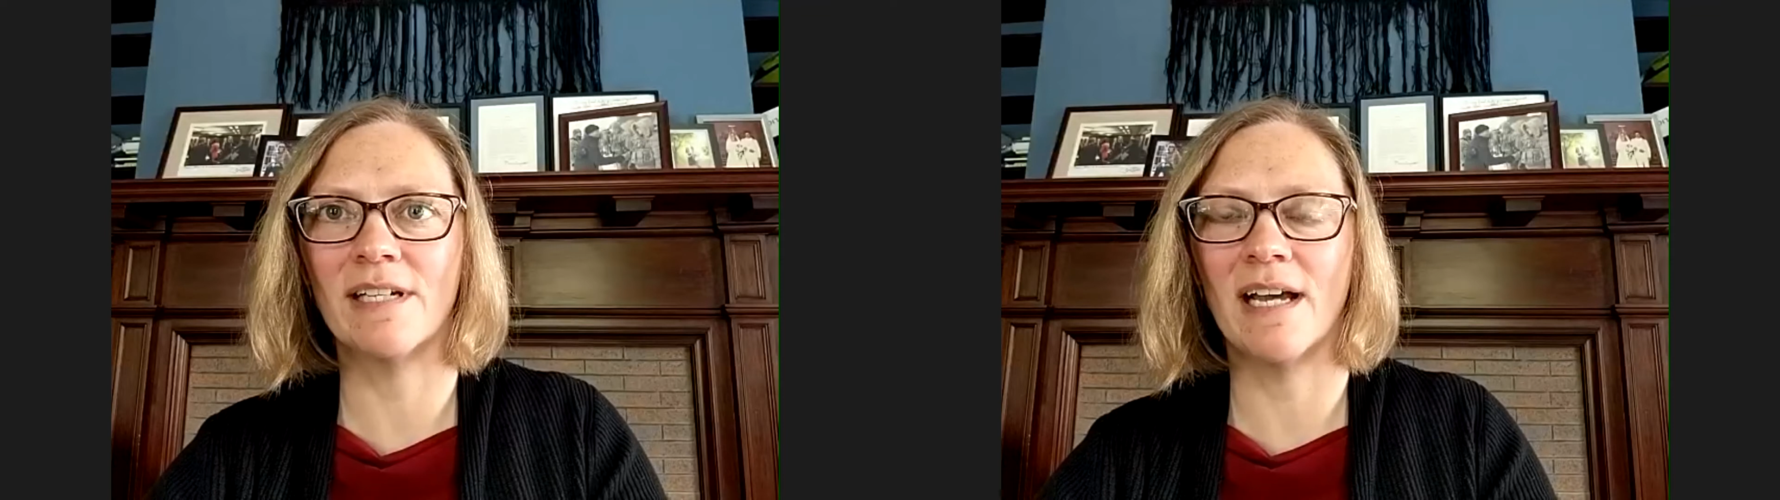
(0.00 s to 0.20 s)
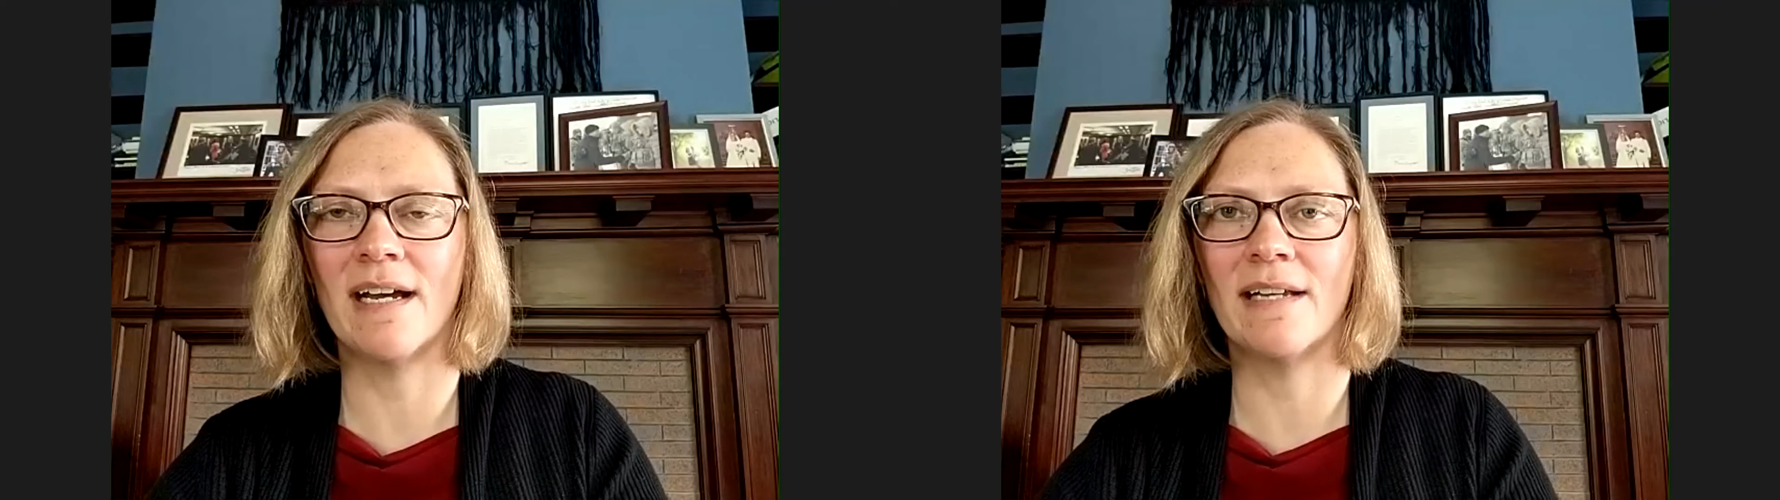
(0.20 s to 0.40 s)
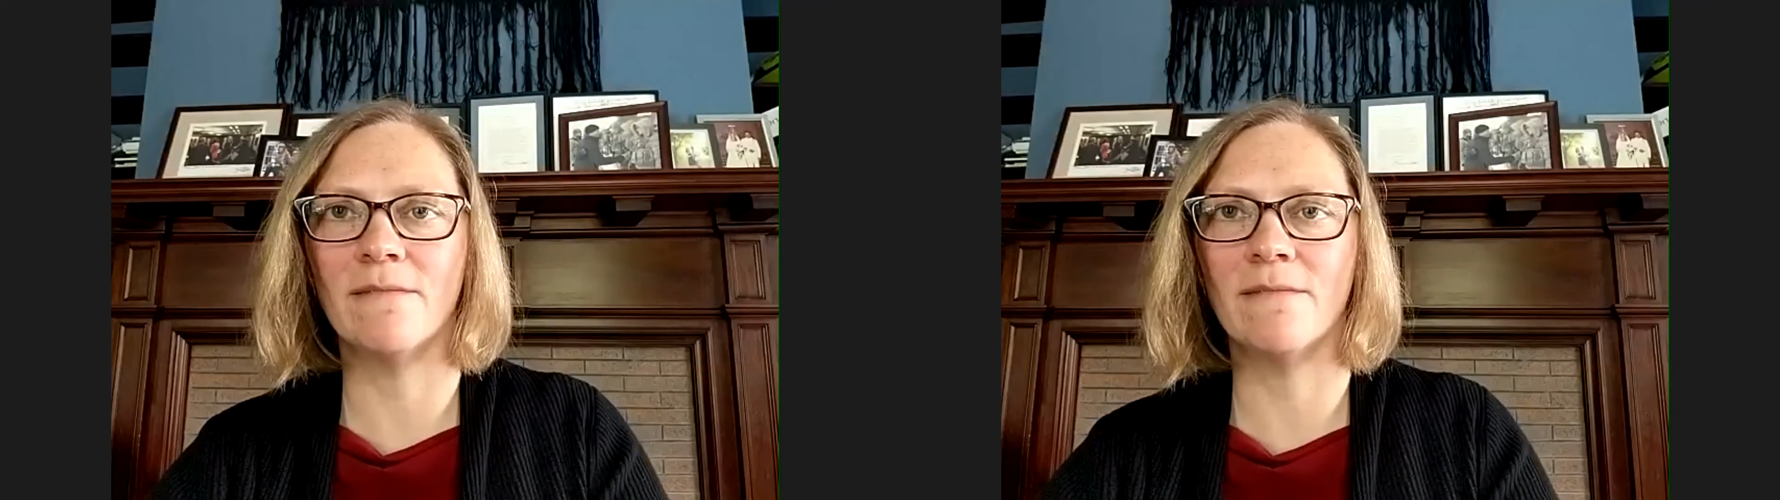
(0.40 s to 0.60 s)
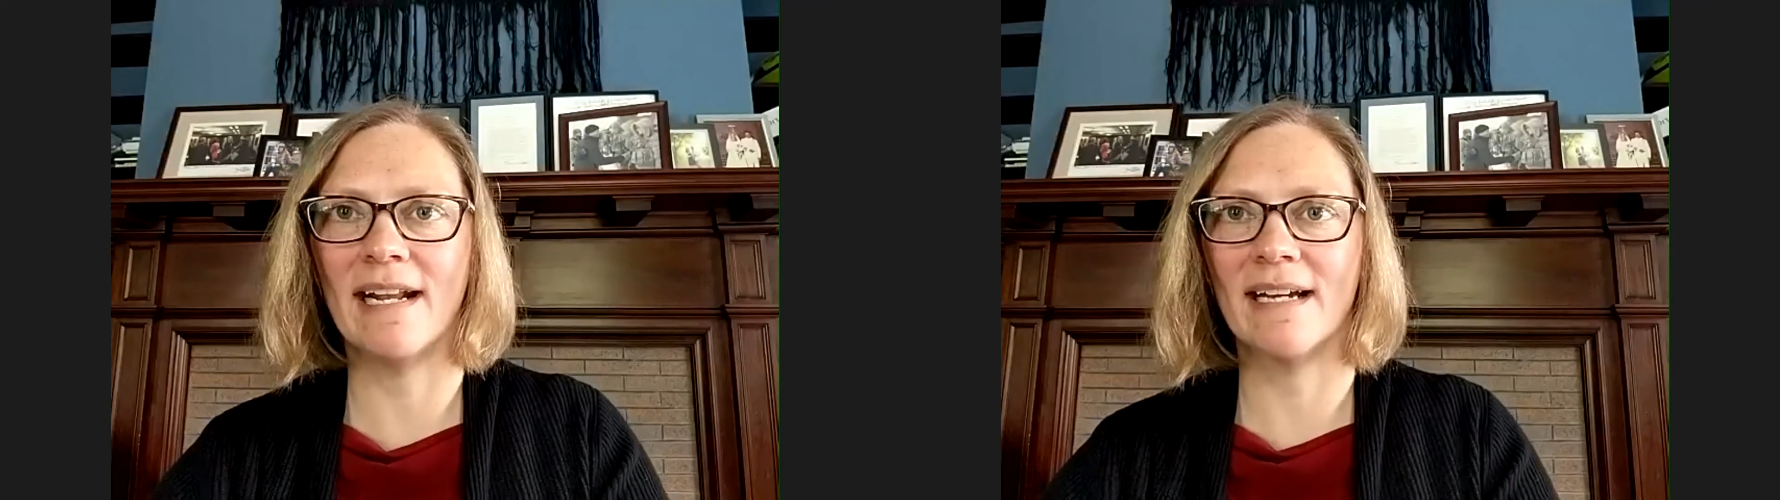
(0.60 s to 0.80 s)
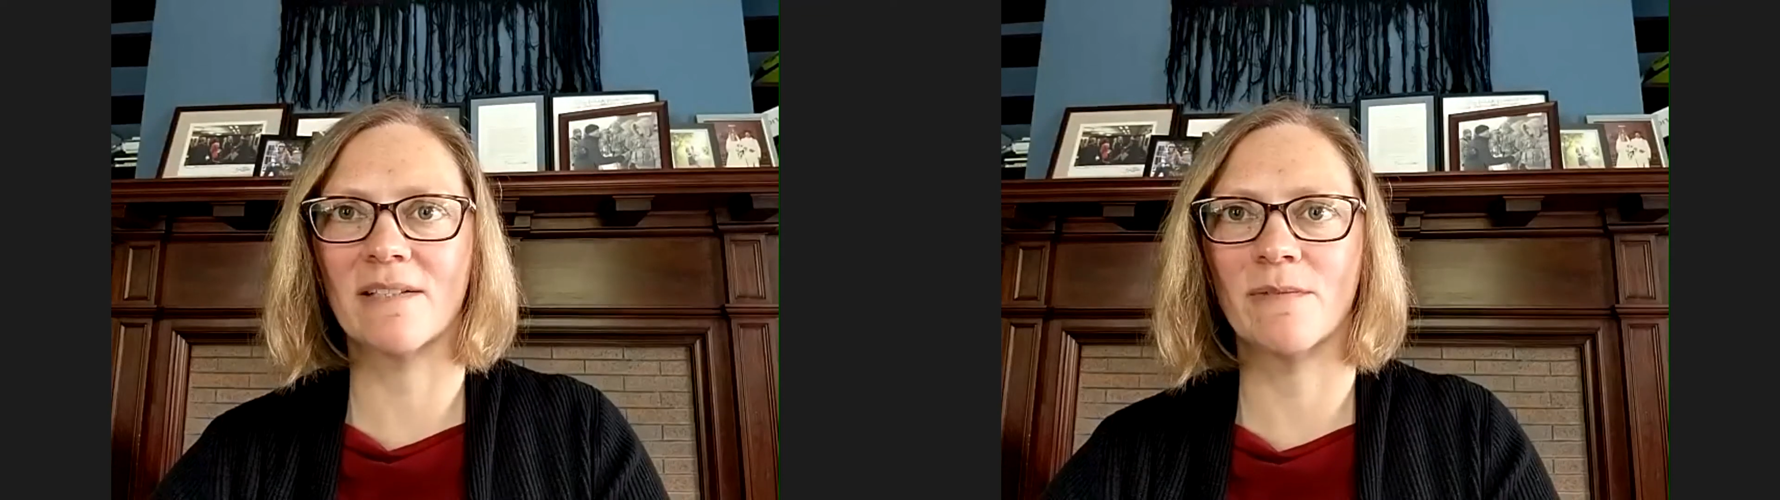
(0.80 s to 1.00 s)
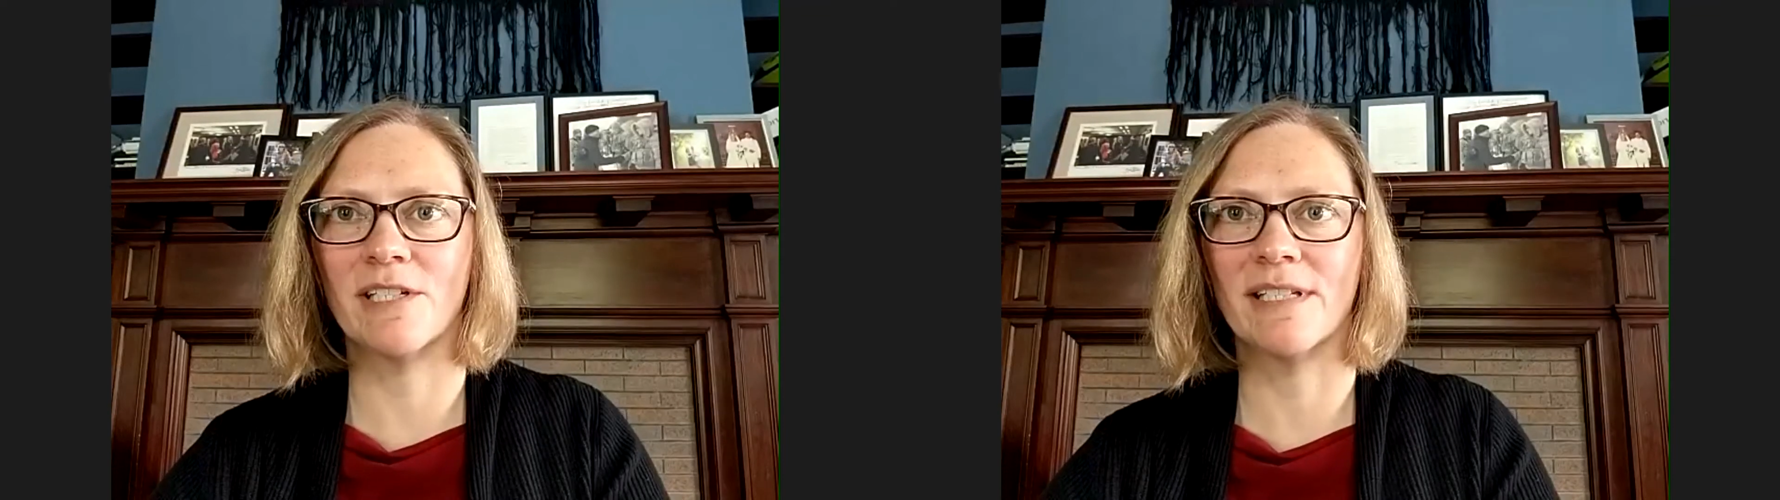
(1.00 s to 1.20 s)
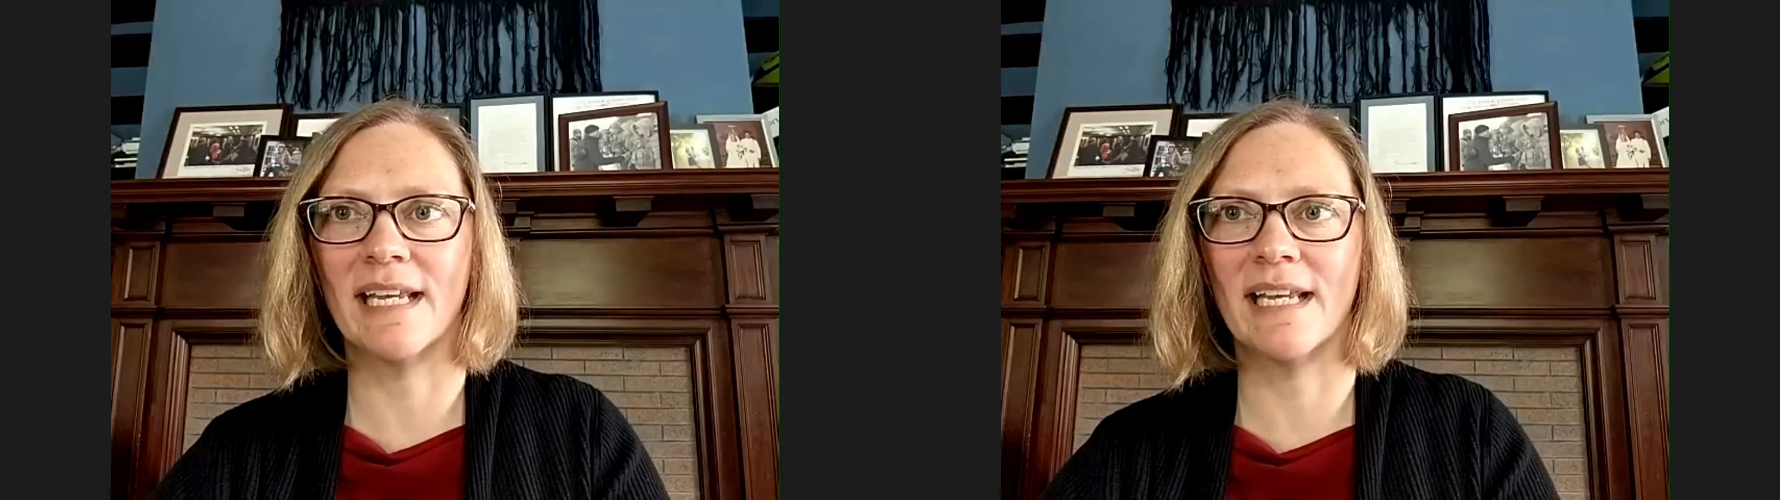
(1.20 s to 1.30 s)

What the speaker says: on RADx, which is